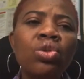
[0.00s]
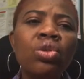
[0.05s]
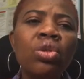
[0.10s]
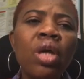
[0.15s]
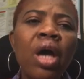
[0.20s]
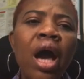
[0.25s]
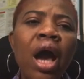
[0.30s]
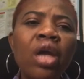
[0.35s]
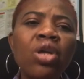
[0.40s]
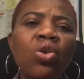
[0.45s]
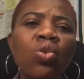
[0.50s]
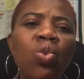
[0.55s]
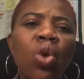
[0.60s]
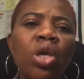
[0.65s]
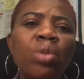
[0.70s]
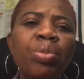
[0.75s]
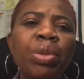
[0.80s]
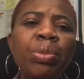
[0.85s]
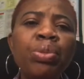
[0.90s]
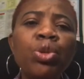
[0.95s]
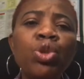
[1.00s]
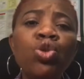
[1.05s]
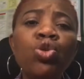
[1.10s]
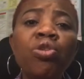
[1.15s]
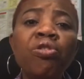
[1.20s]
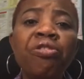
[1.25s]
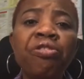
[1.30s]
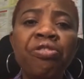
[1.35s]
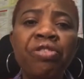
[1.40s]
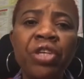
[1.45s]
how you want people
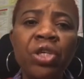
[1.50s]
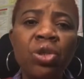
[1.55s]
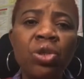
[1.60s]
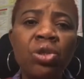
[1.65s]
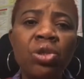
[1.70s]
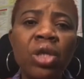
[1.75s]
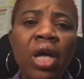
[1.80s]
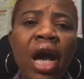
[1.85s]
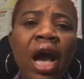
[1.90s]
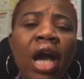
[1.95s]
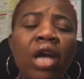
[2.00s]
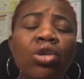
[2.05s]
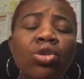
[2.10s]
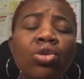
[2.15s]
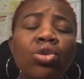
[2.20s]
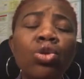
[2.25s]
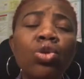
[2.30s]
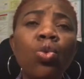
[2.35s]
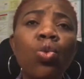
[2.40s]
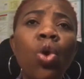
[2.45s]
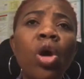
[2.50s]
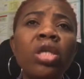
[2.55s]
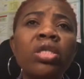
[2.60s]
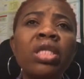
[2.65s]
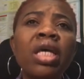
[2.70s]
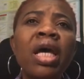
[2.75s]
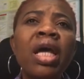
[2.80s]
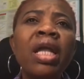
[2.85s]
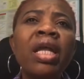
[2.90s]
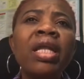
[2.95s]
to feel. How
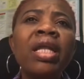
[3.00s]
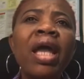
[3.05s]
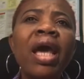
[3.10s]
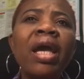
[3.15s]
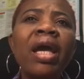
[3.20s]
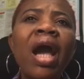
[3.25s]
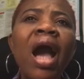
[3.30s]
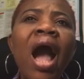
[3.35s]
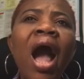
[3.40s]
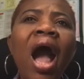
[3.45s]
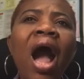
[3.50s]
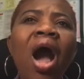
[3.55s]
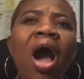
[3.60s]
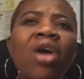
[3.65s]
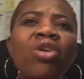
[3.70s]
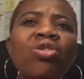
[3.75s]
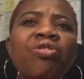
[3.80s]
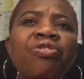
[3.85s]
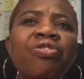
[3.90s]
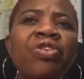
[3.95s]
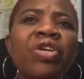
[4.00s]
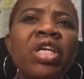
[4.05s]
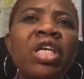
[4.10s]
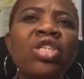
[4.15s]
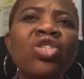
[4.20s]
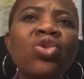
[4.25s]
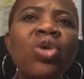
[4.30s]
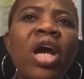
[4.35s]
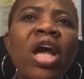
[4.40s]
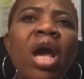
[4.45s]
are you
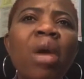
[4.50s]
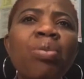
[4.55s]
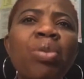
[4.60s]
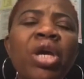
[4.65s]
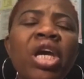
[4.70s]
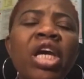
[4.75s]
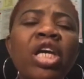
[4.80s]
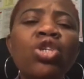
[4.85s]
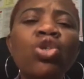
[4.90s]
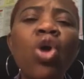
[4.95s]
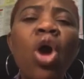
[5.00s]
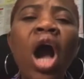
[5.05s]
feeling? Try and be in your